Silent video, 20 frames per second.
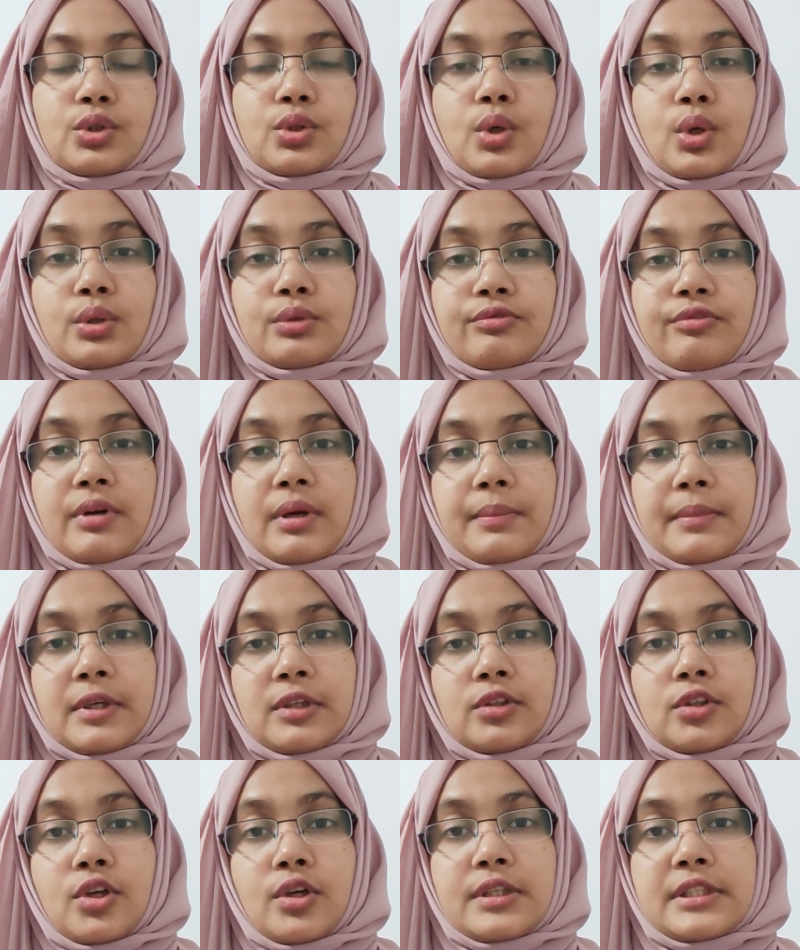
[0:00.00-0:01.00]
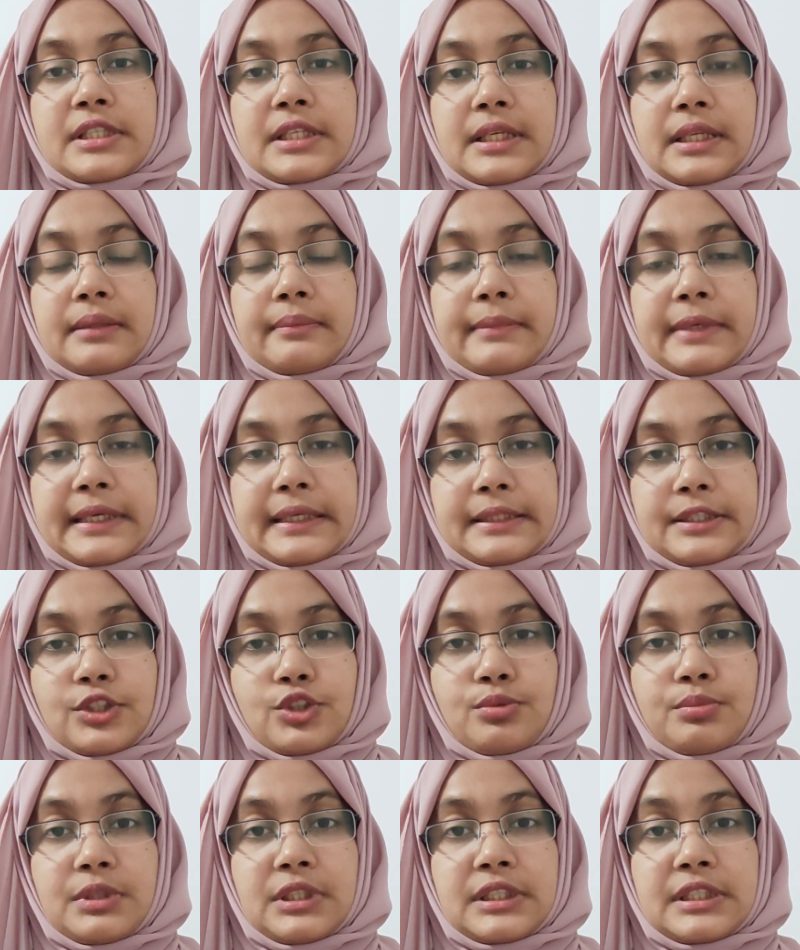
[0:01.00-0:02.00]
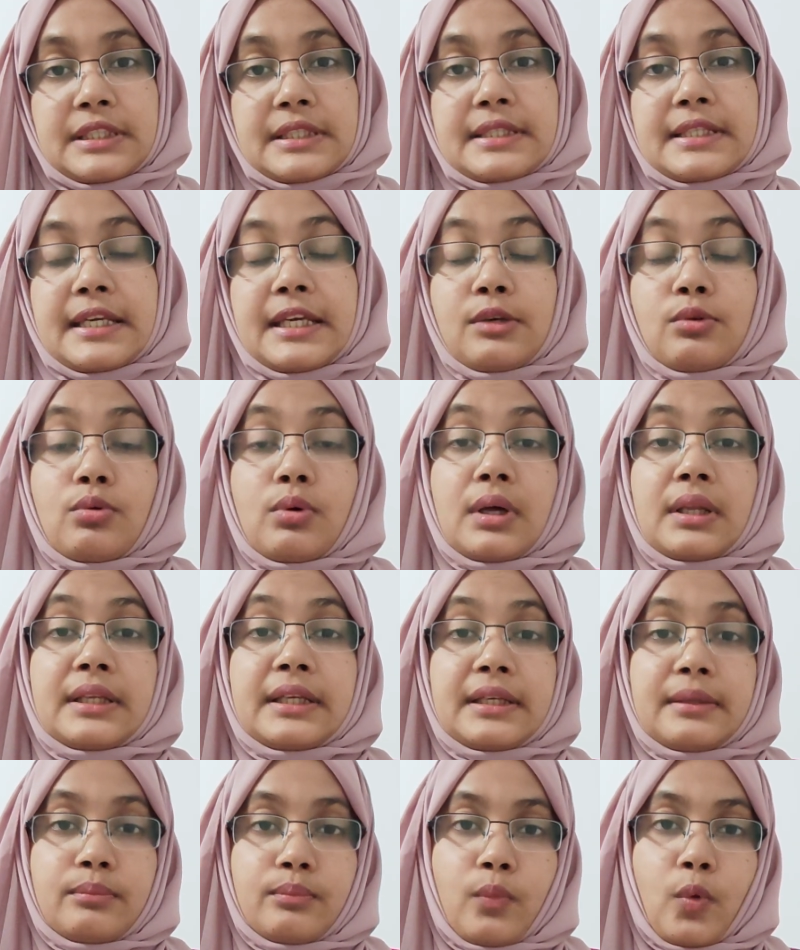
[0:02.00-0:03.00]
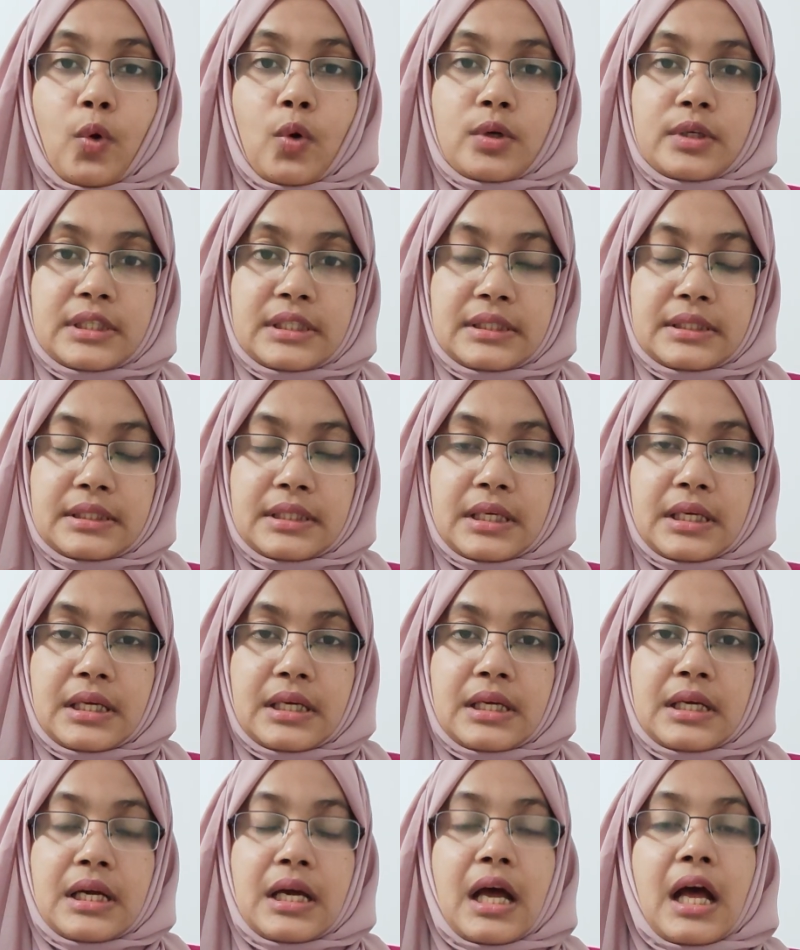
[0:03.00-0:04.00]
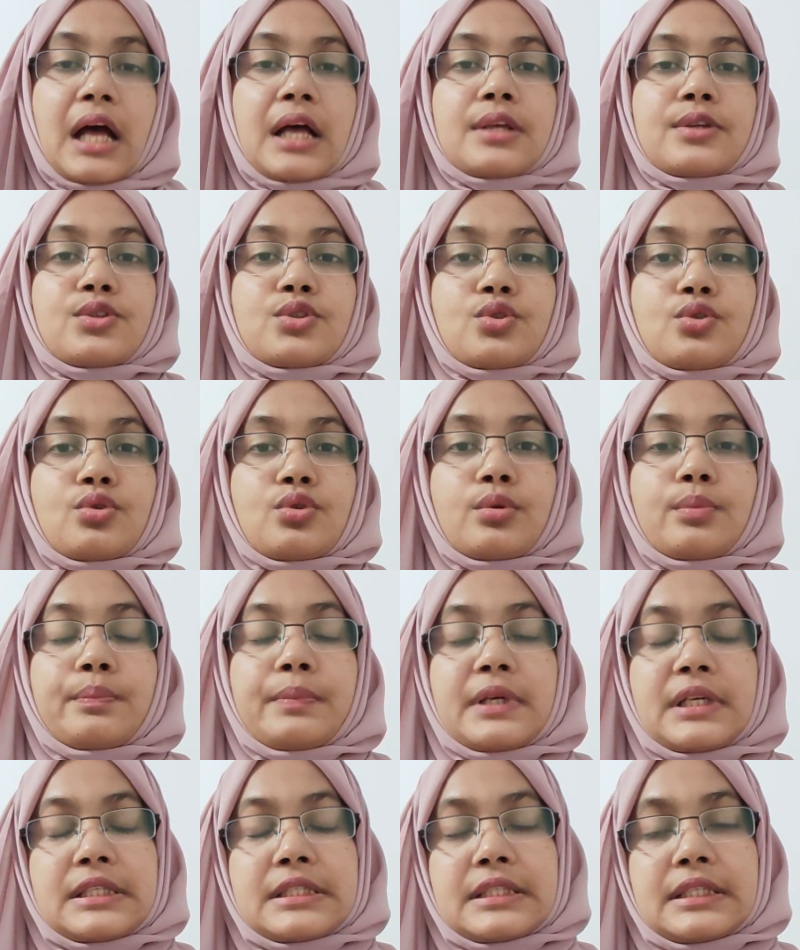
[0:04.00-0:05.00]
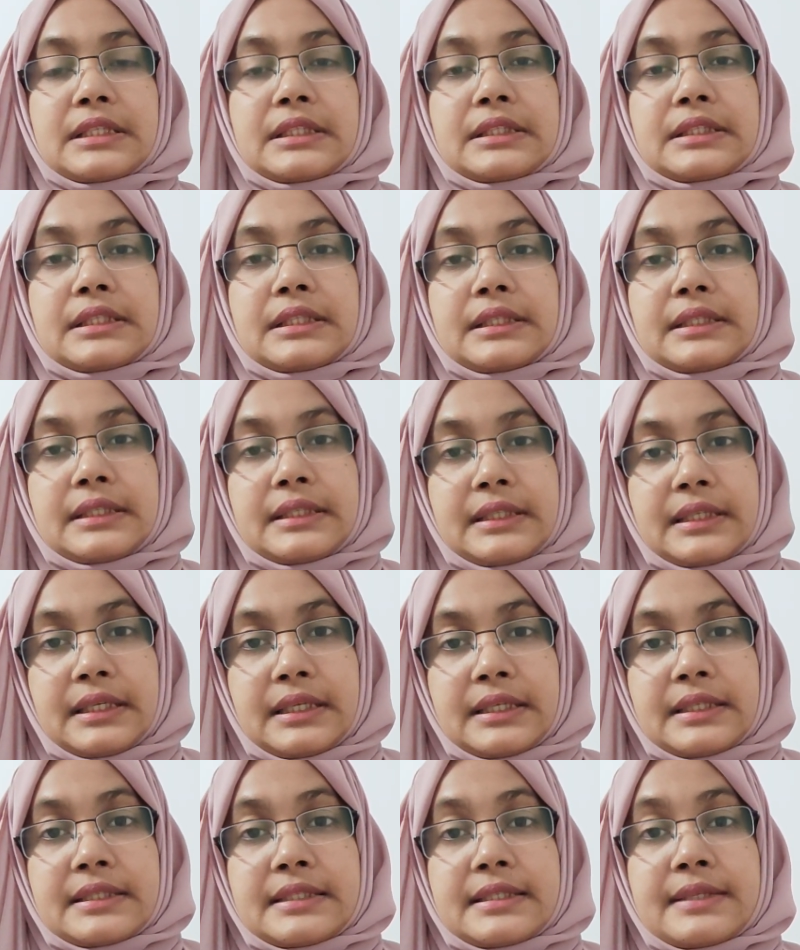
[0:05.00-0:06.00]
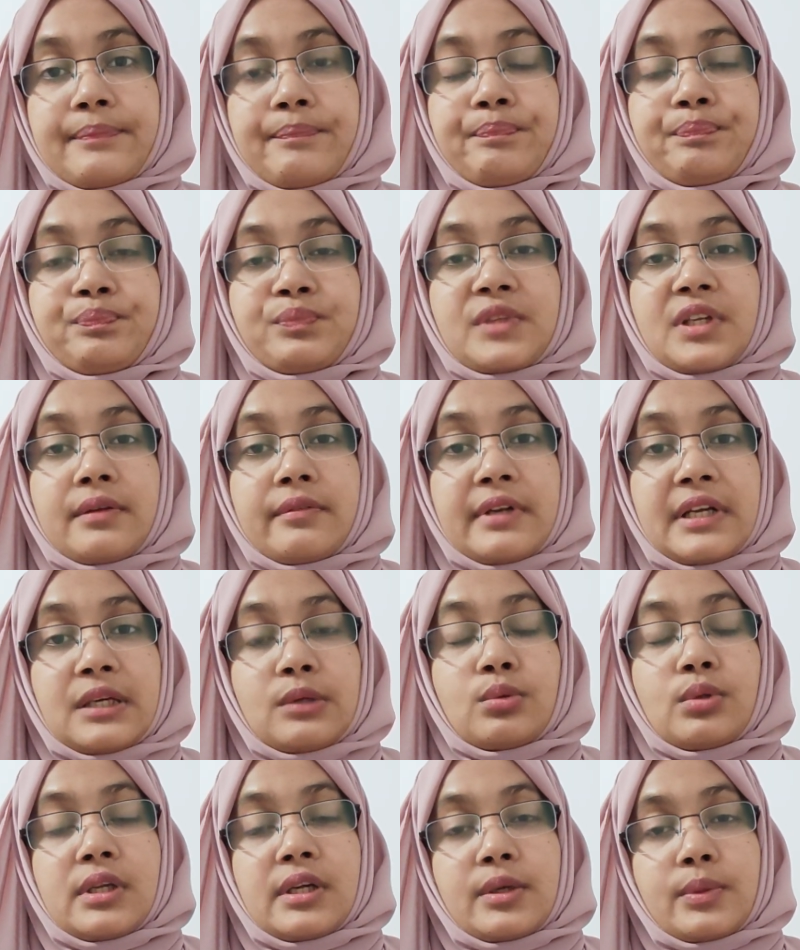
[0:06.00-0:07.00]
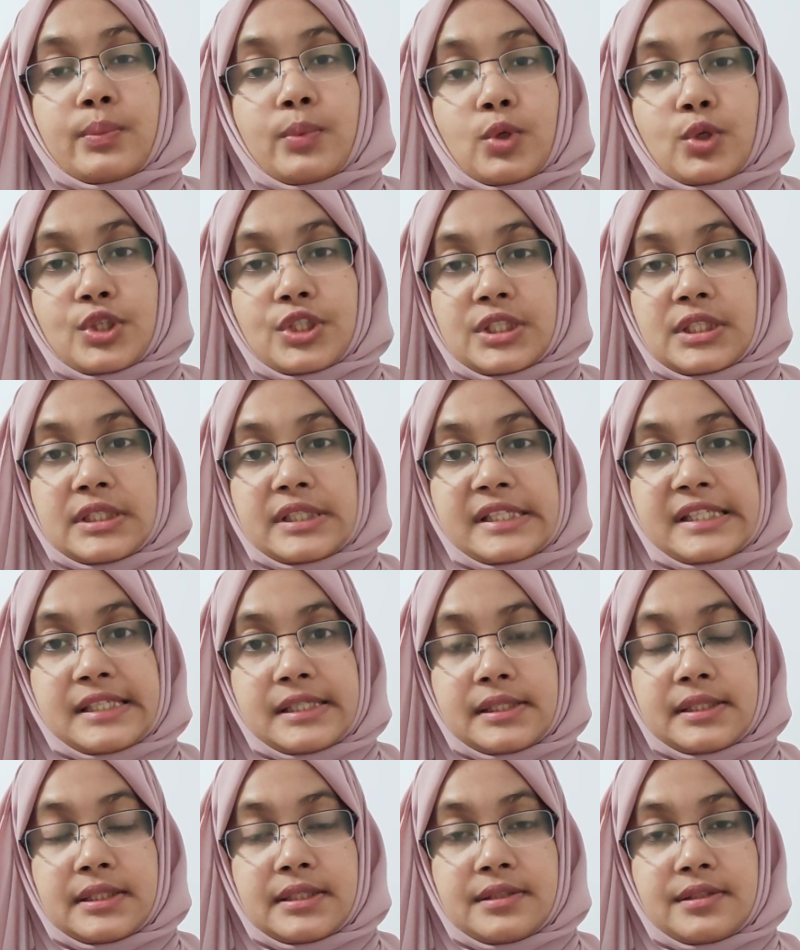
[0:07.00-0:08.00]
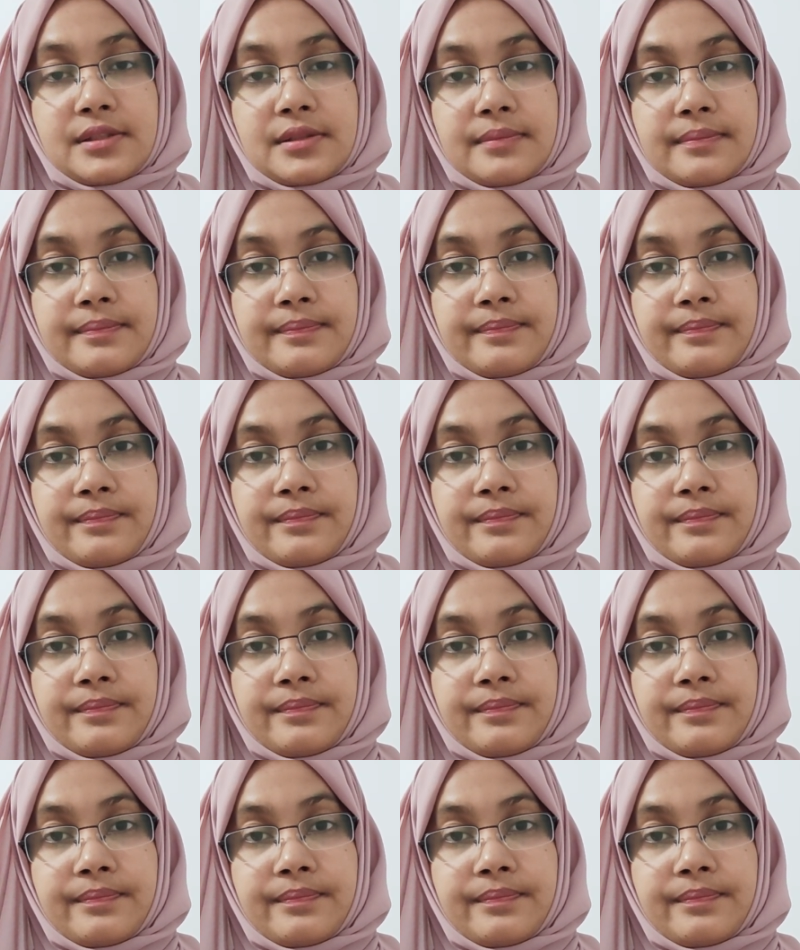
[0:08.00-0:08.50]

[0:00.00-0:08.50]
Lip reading: Non-pharmacological management is equally important. A stroke patient needs regular posture change,